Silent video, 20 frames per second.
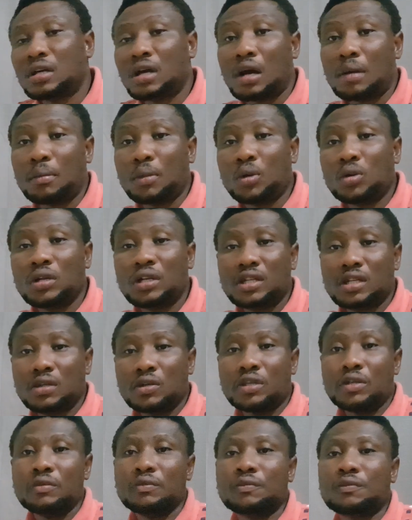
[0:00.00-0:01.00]
I'm only
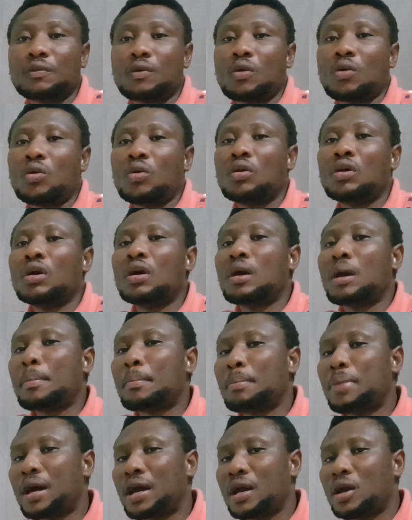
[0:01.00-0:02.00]
looking for
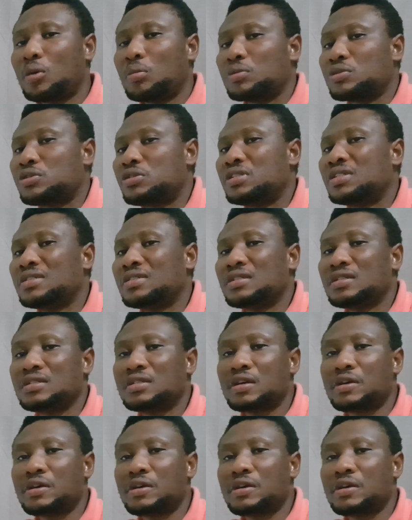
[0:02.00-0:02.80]
buy opportunities.